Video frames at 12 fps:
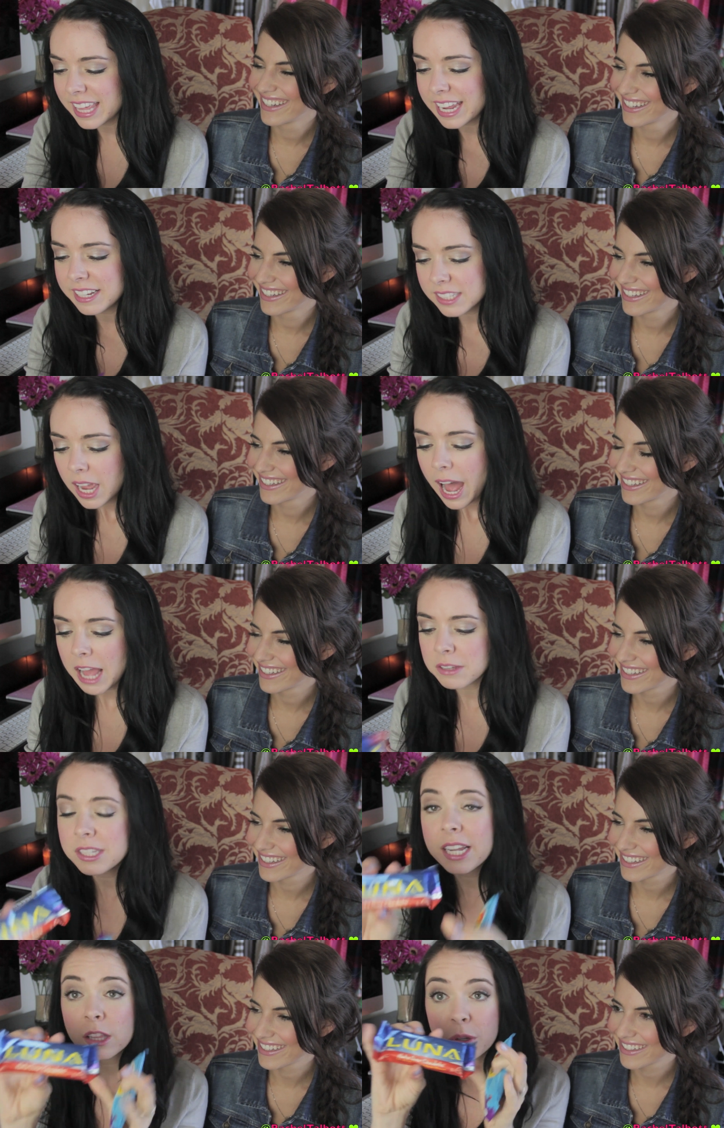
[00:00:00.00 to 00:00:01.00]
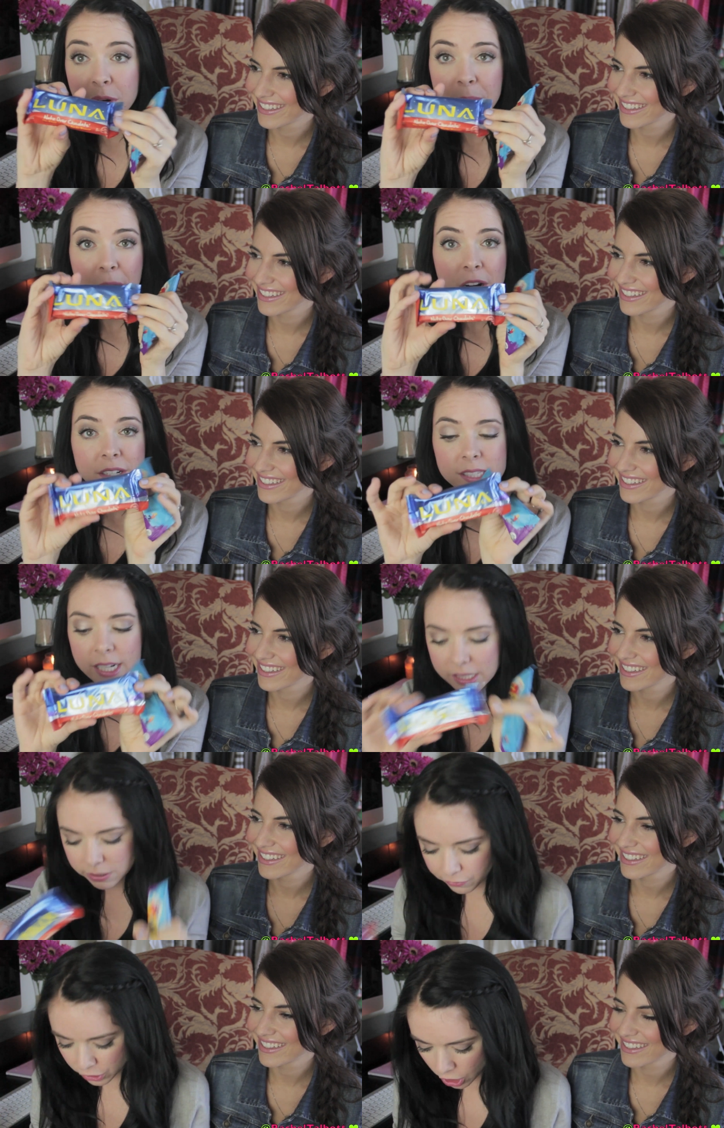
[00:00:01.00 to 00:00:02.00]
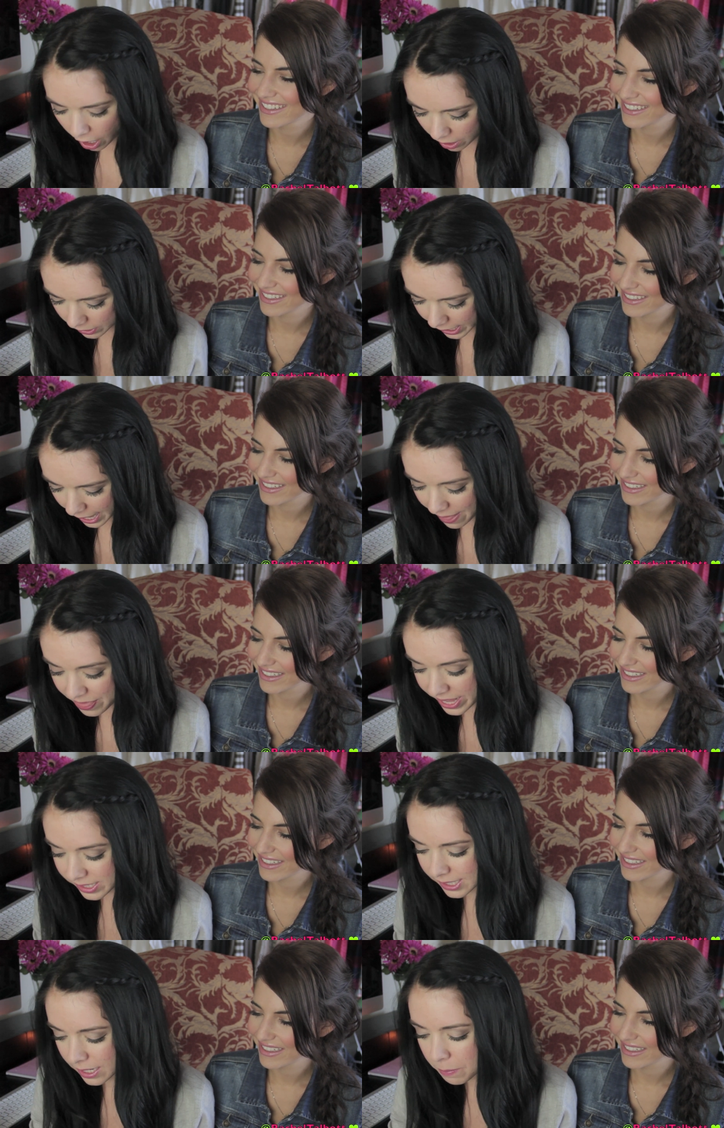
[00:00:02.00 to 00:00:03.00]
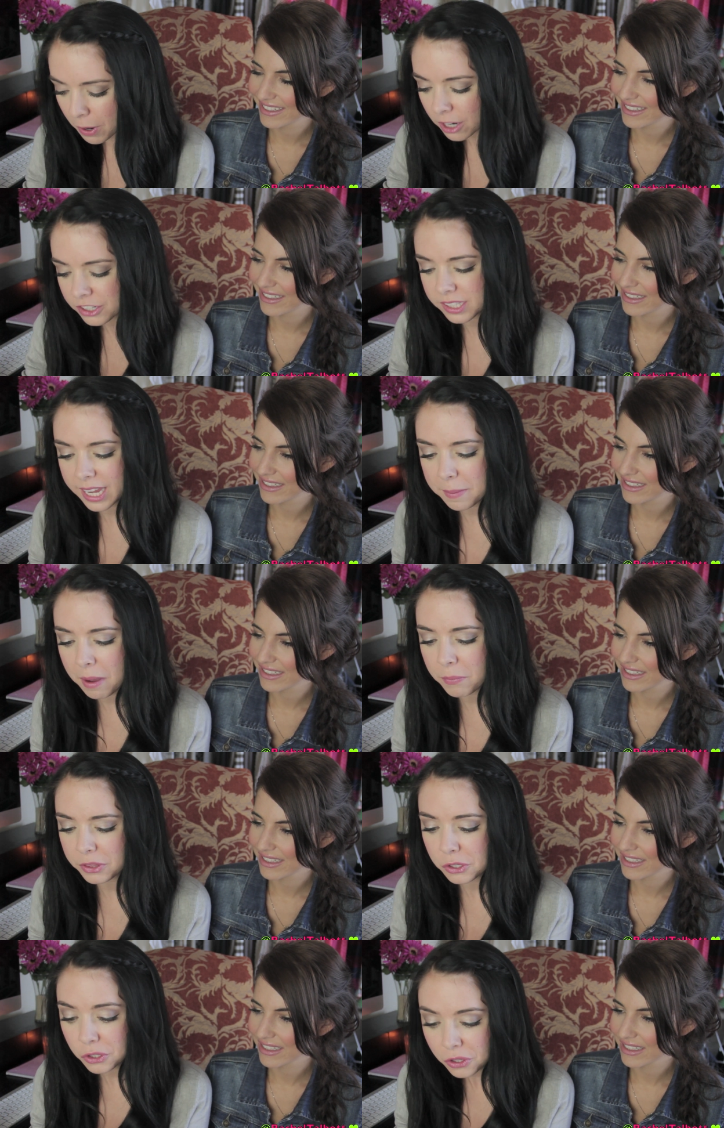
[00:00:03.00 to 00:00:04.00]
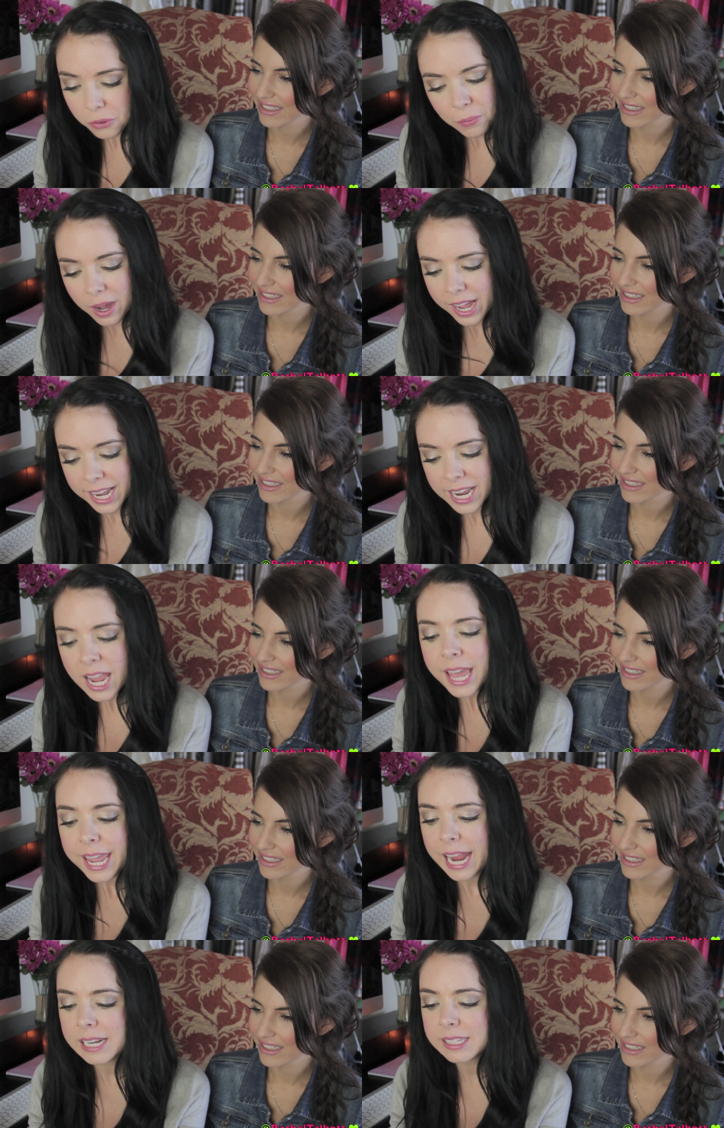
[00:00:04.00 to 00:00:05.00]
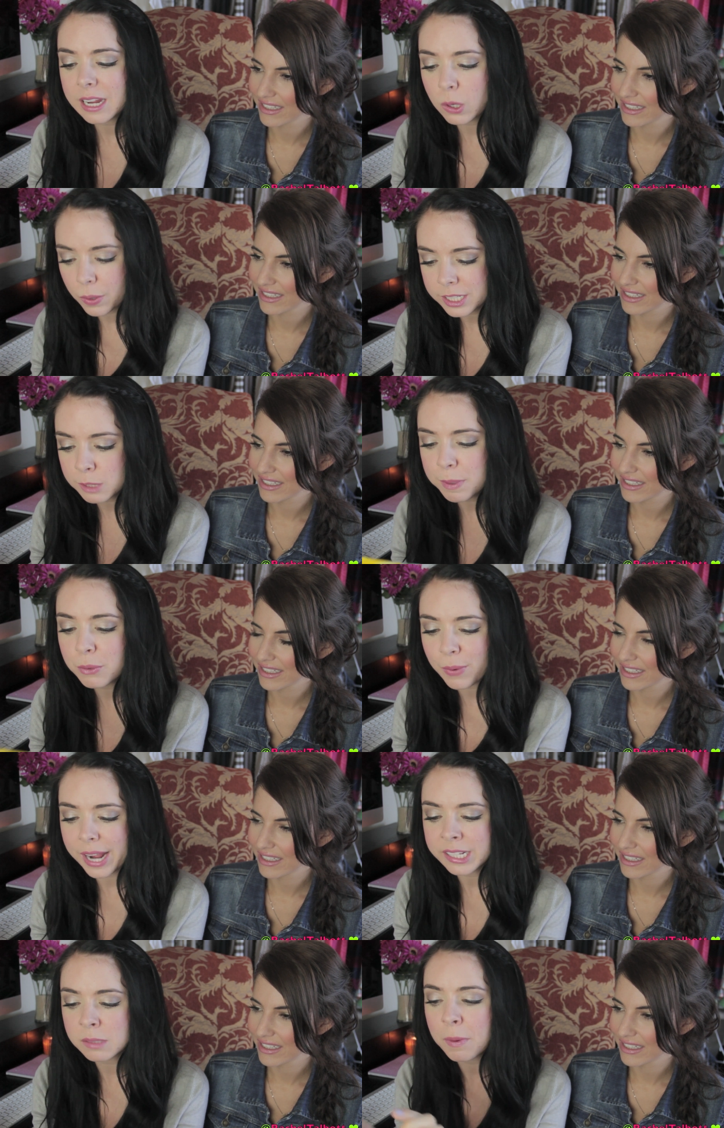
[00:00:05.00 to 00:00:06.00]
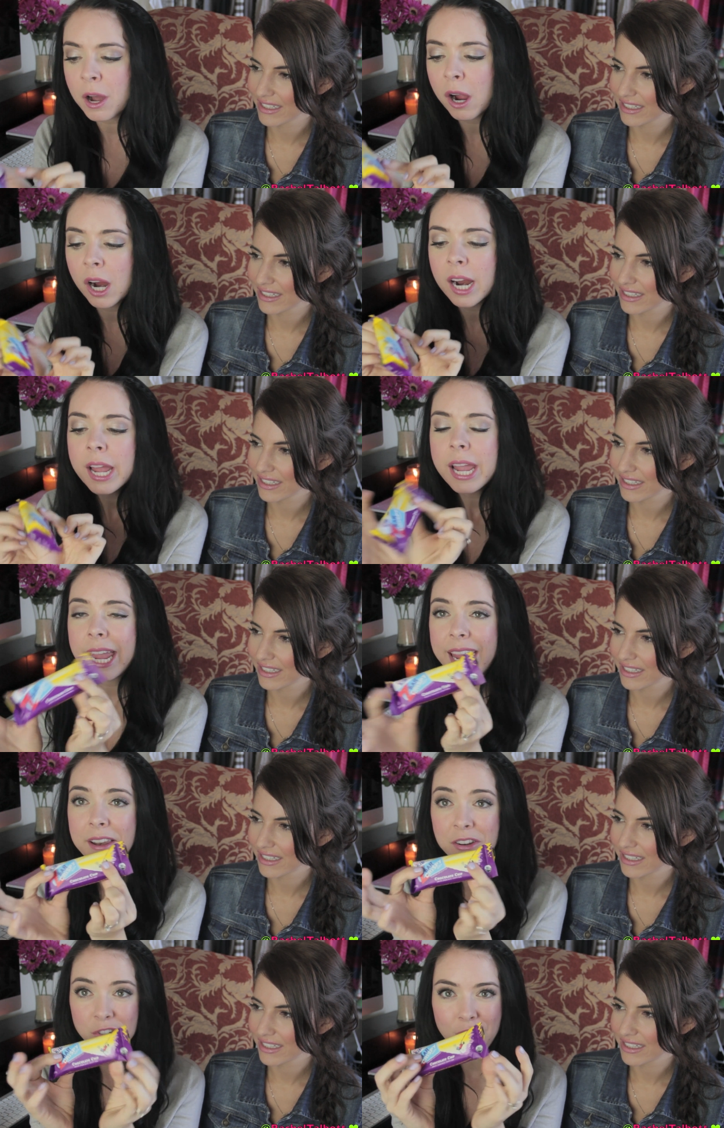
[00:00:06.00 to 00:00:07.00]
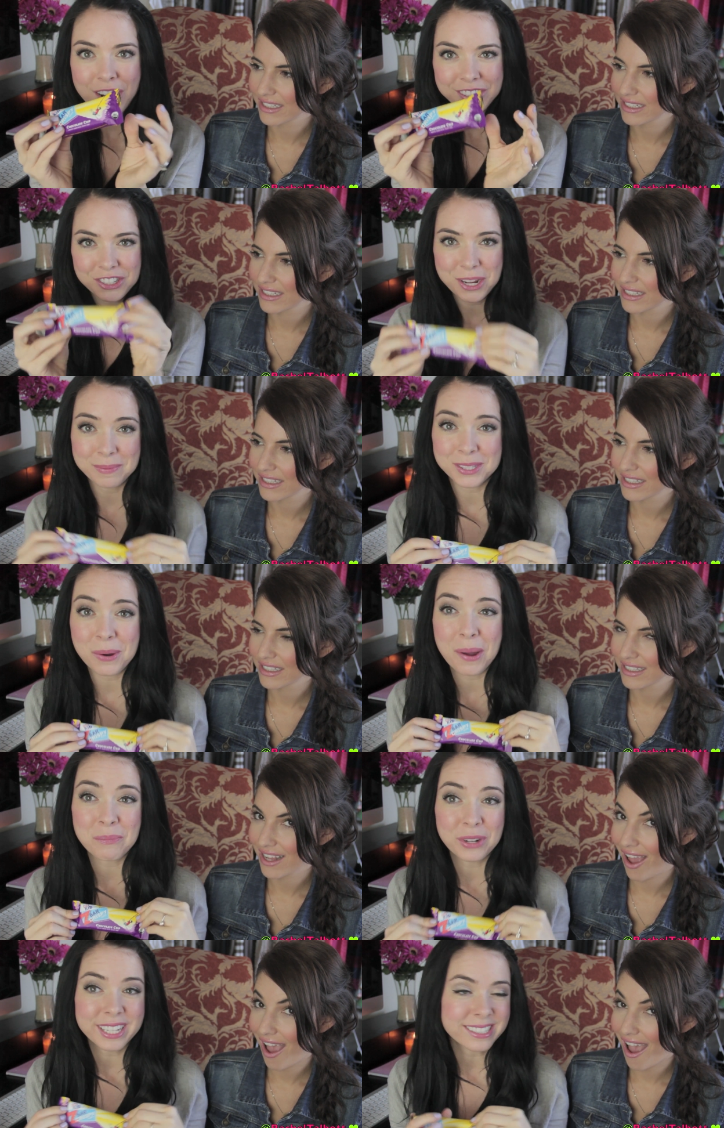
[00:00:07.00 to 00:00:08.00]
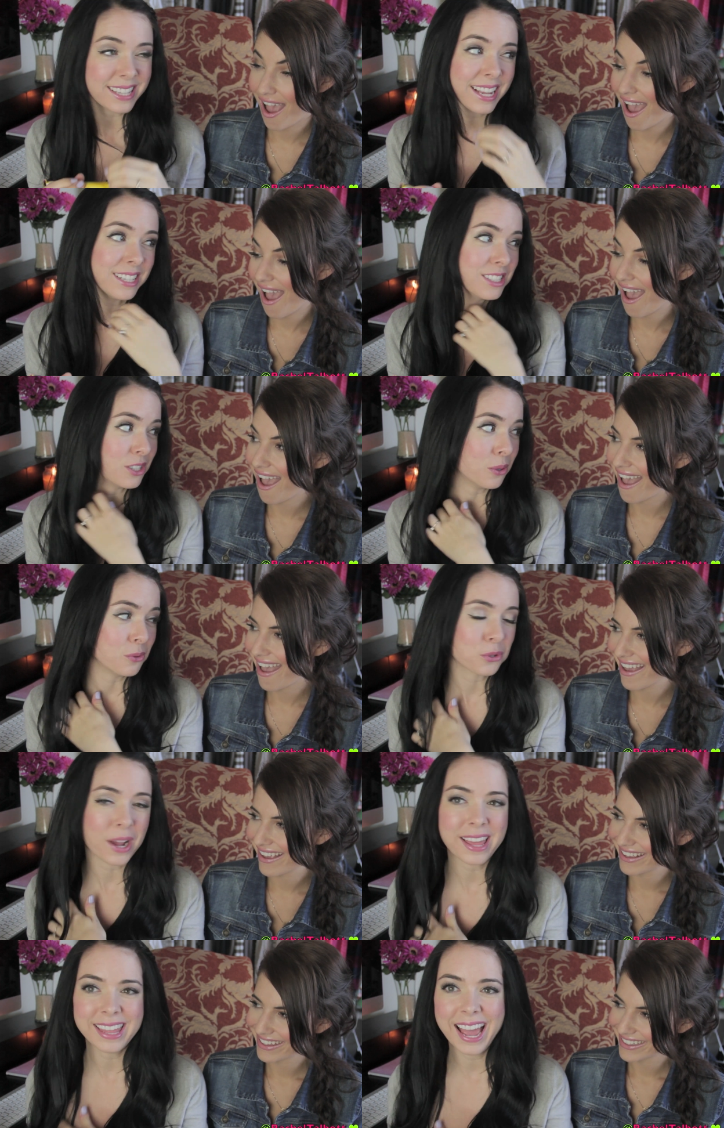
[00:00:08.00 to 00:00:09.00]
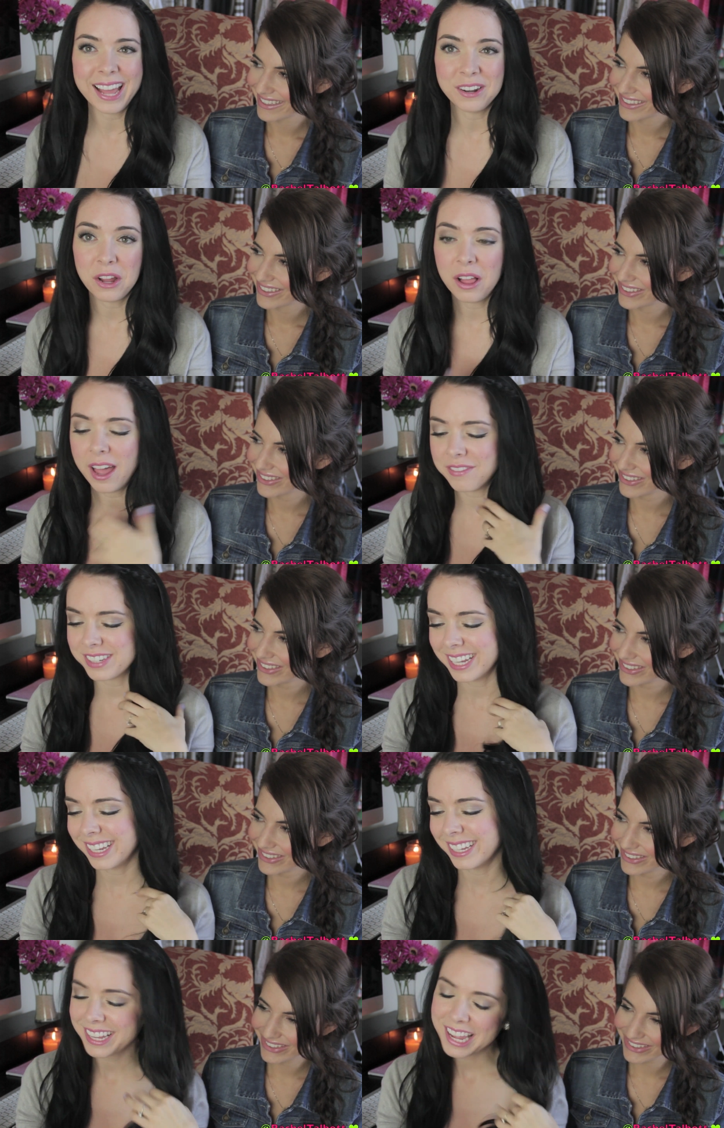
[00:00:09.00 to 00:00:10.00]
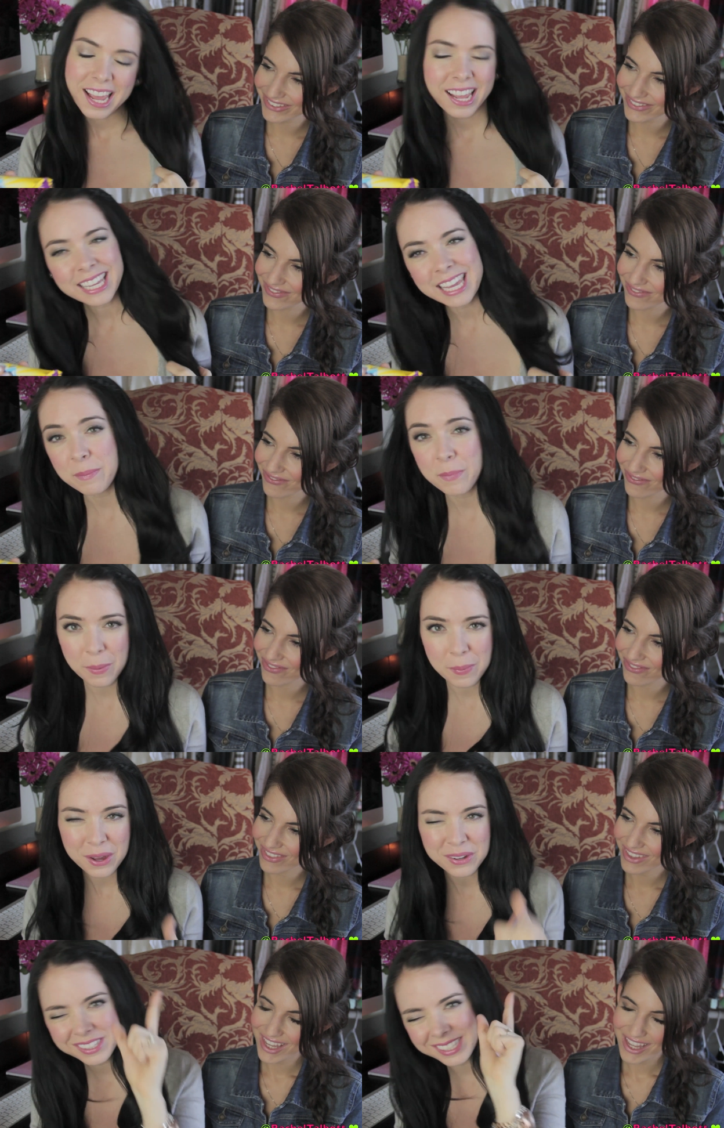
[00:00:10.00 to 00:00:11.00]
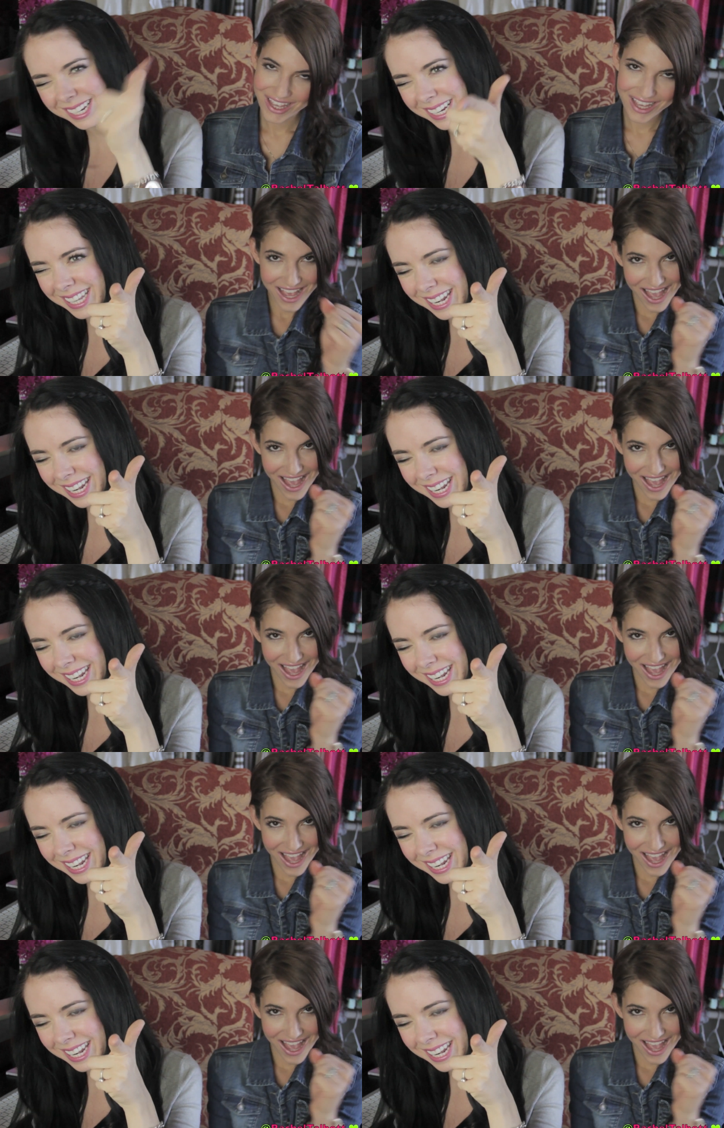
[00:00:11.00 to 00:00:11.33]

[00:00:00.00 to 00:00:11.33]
Speaker 1: these. I also like Luna bars, nuts over chocolate. And then Z bar just came out with a new one. It is a crispy rice bar in chocolate chips. So I'm really excited to try that and I'll have to mm keep you posted.